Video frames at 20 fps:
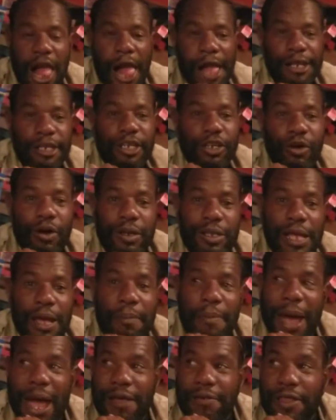You know what I
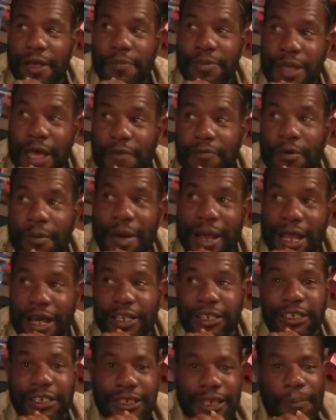buy sometimes for my
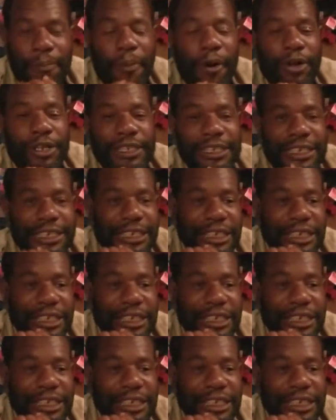lunch? Potty.